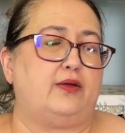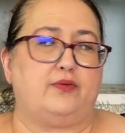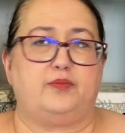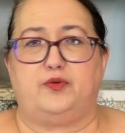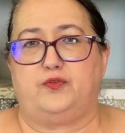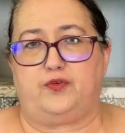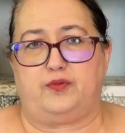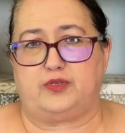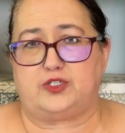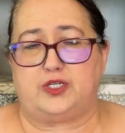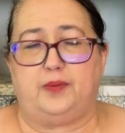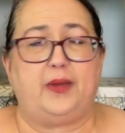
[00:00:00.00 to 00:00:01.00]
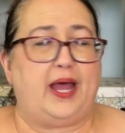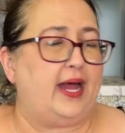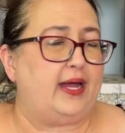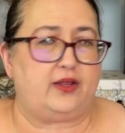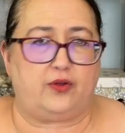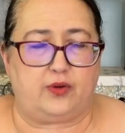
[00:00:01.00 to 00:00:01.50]
removed from the ship
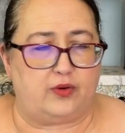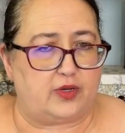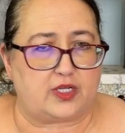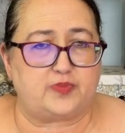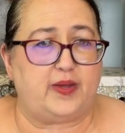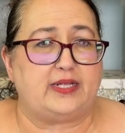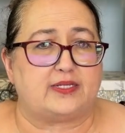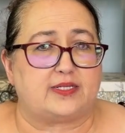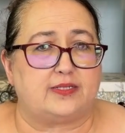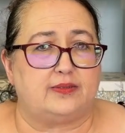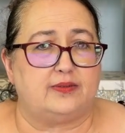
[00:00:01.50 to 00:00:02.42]
at your own expense.